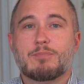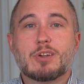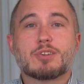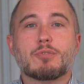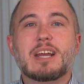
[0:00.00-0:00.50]

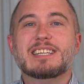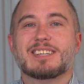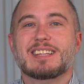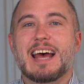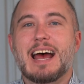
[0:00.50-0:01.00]
There's a
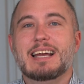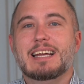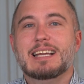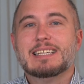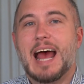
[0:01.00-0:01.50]
reason that
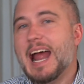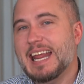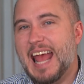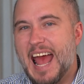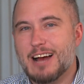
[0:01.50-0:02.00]

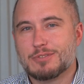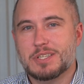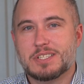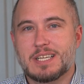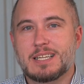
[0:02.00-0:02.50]
tiny
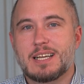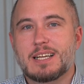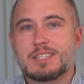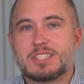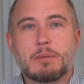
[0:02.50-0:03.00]
houses and
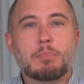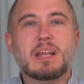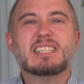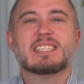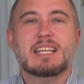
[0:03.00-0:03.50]

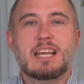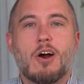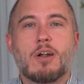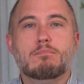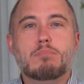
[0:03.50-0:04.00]
simplicity
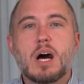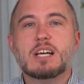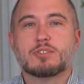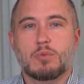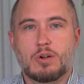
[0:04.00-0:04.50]
are
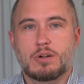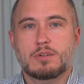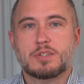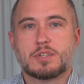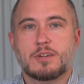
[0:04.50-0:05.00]

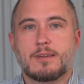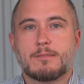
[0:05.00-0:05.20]
buzzwords.